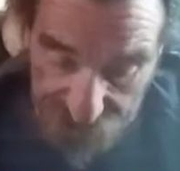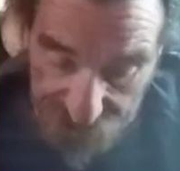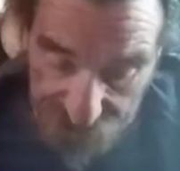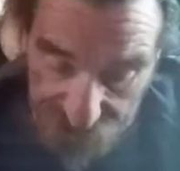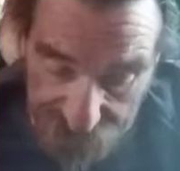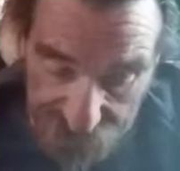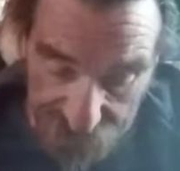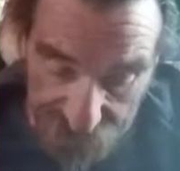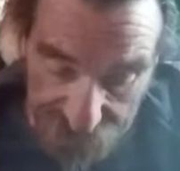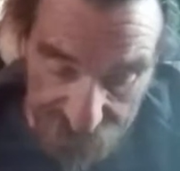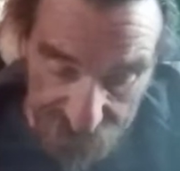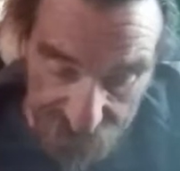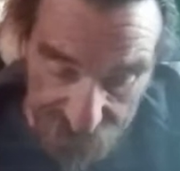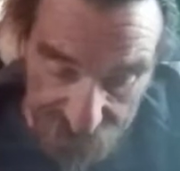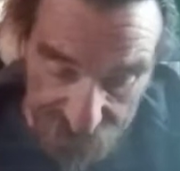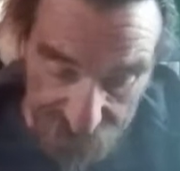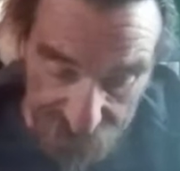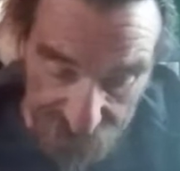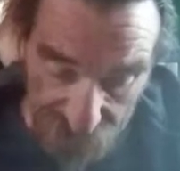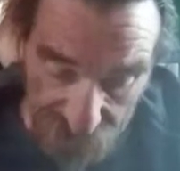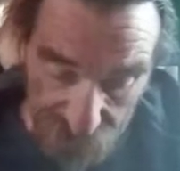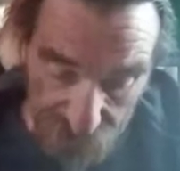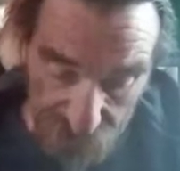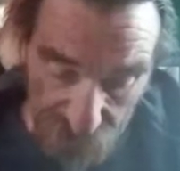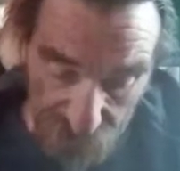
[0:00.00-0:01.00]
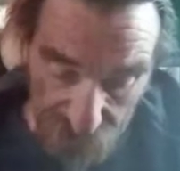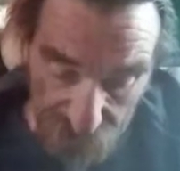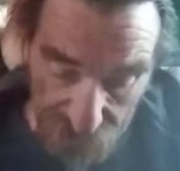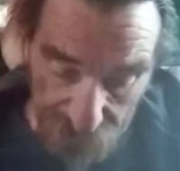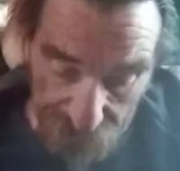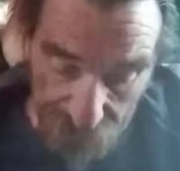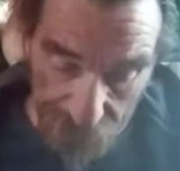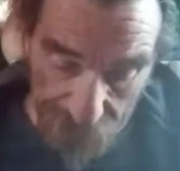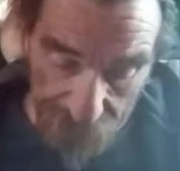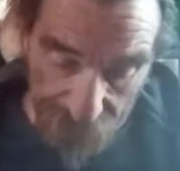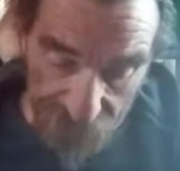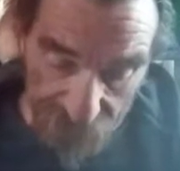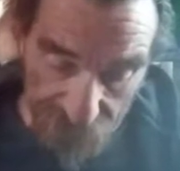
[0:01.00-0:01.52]
that they say, though,
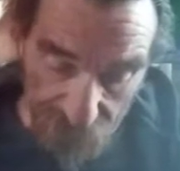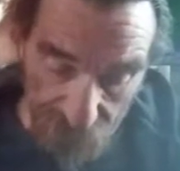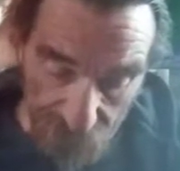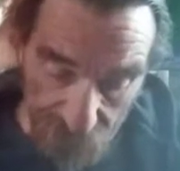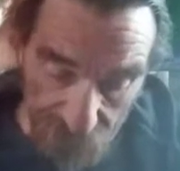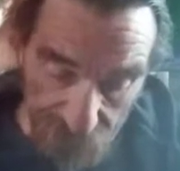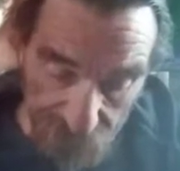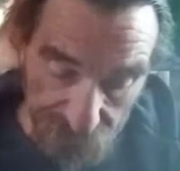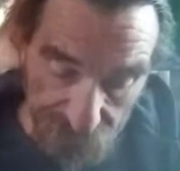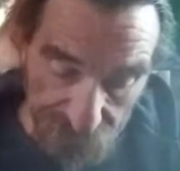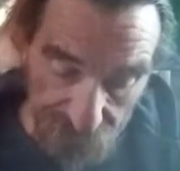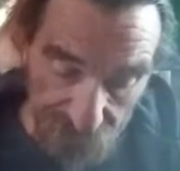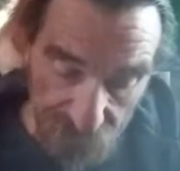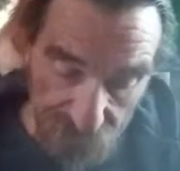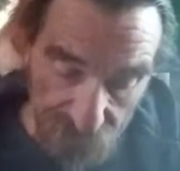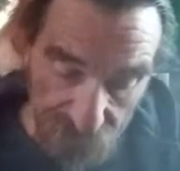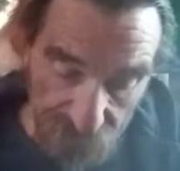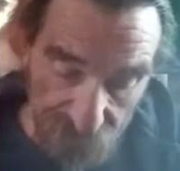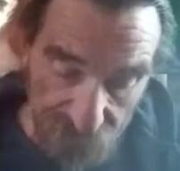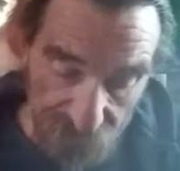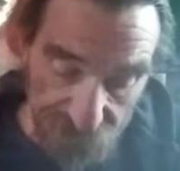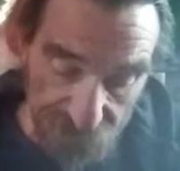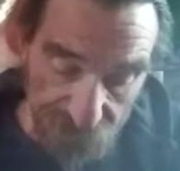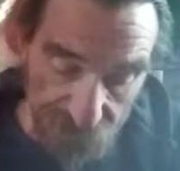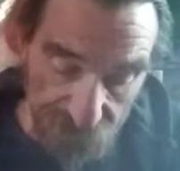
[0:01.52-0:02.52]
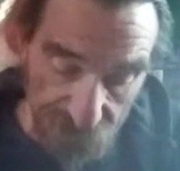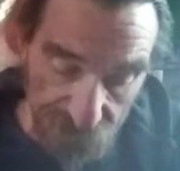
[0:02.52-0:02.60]
is